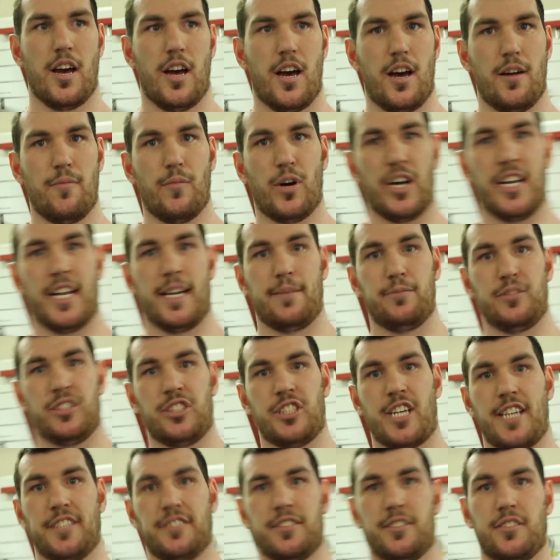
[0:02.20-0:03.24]
My name's
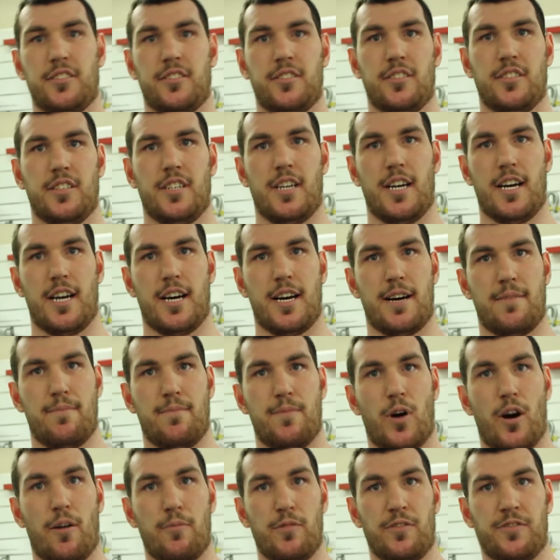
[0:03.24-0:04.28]
Jason.
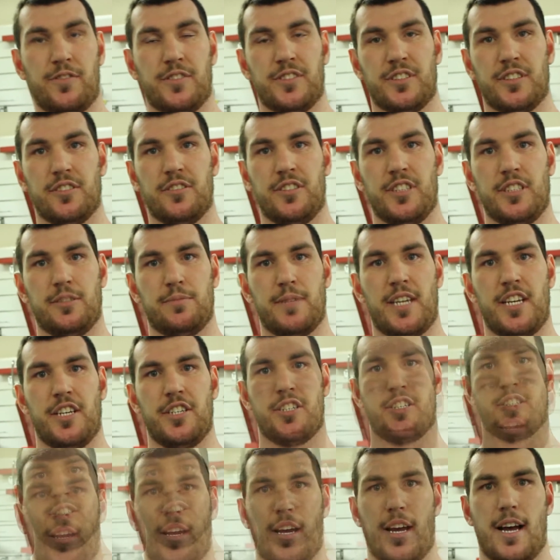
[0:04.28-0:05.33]
I'm a facilities
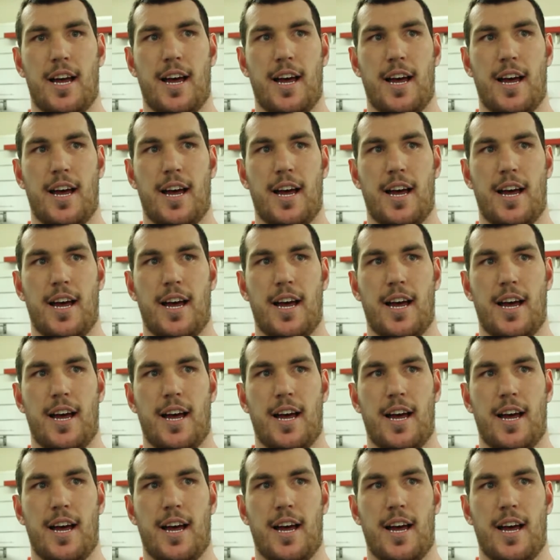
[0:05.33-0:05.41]
manager.